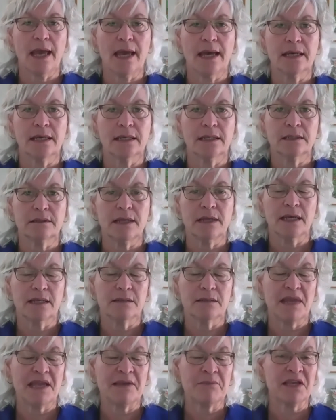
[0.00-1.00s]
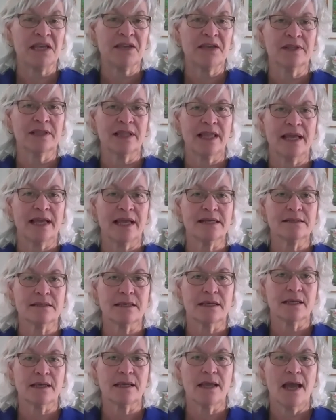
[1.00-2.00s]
and maybe even lazy.